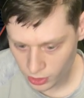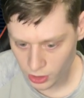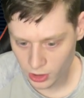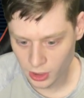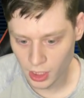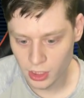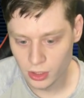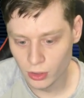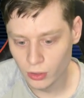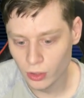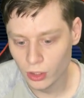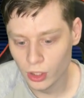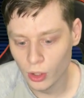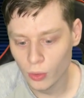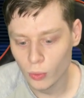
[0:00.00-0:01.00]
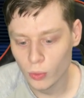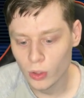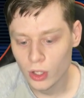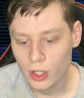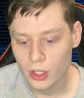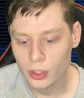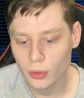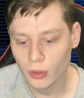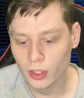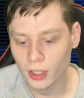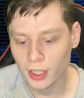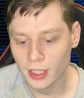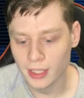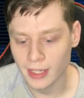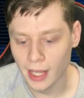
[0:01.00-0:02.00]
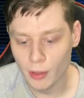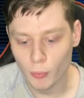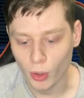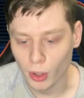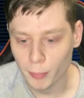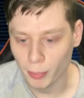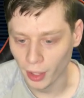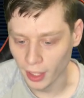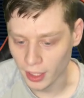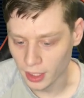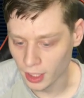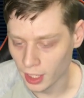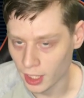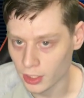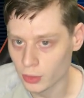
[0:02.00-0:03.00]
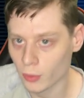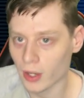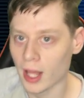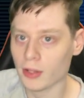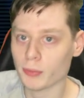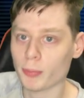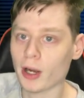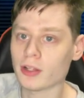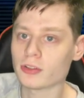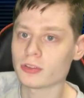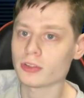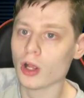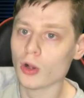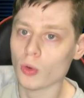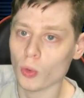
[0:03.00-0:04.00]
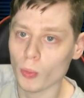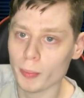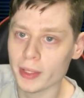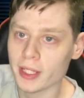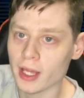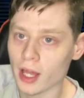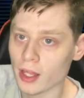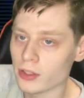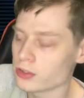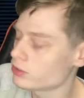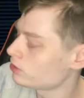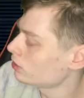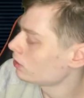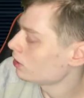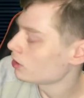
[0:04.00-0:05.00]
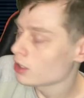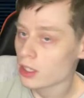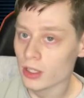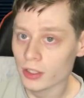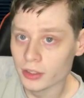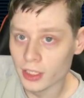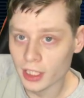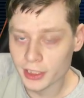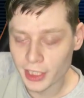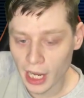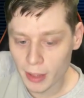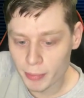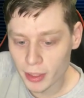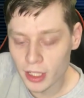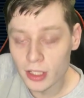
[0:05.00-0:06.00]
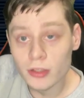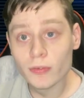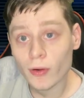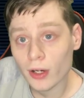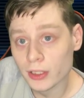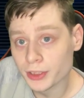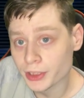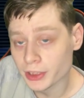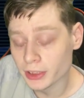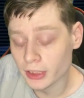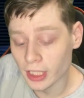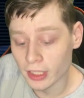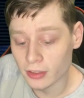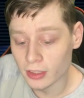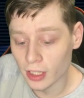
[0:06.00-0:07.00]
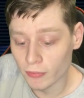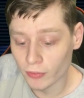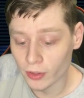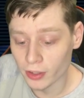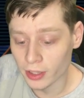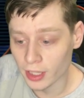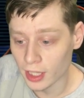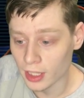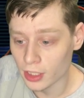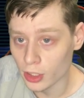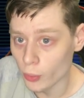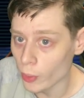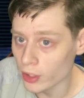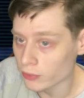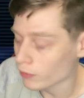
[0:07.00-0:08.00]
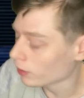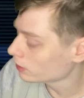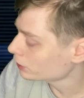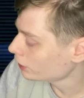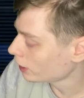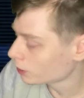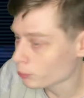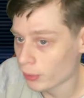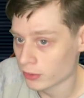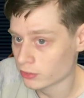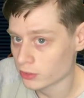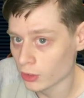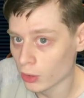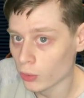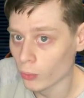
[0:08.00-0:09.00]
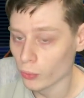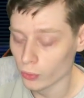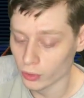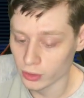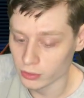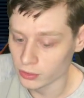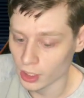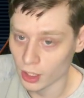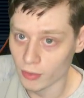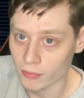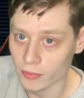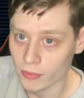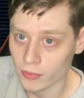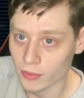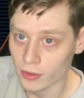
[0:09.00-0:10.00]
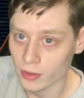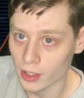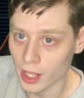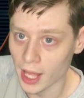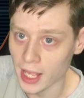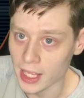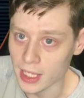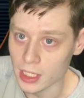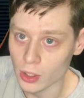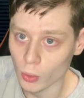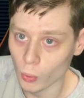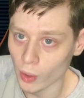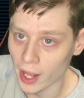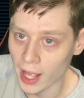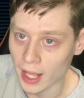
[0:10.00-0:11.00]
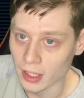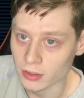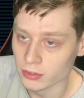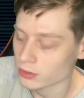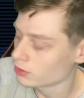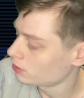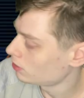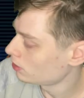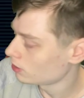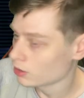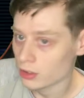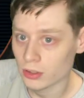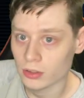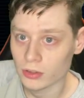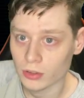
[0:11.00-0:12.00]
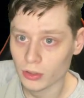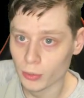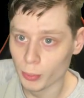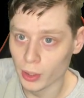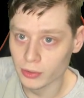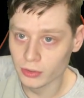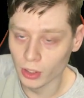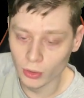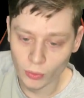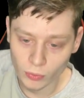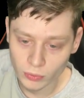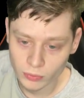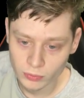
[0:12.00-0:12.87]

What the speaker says: Okay, you're going to click network play, and you're going to have to press circle because the Japanese version is different than the US version. You have to press circle instead of A or X. So press circle